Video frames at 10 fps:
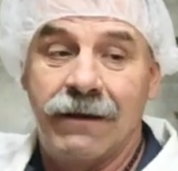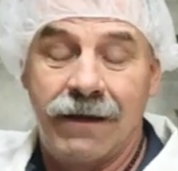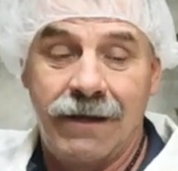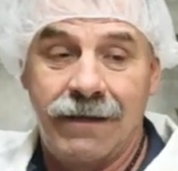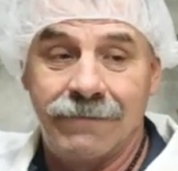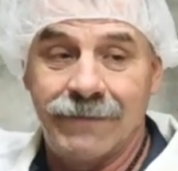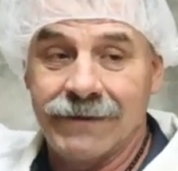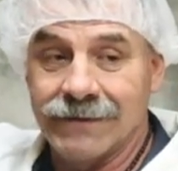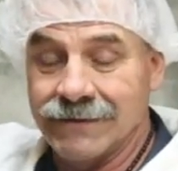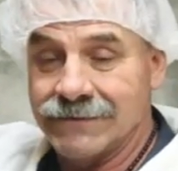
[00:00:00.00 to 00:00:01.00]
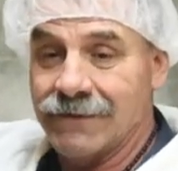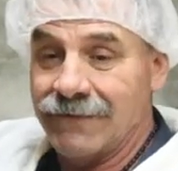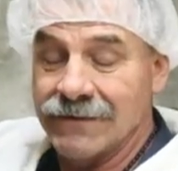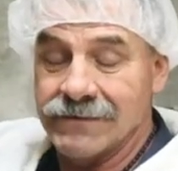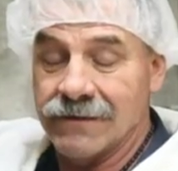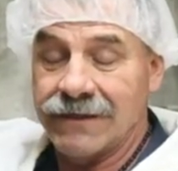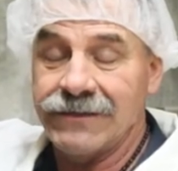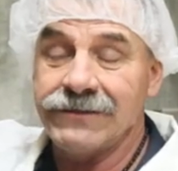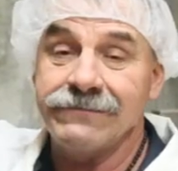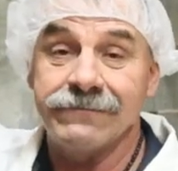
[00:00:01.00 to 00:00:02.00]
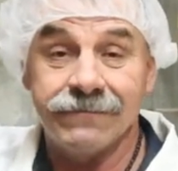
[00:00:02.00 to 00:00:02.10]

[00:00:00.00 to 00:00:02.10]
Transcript: um, because of insulation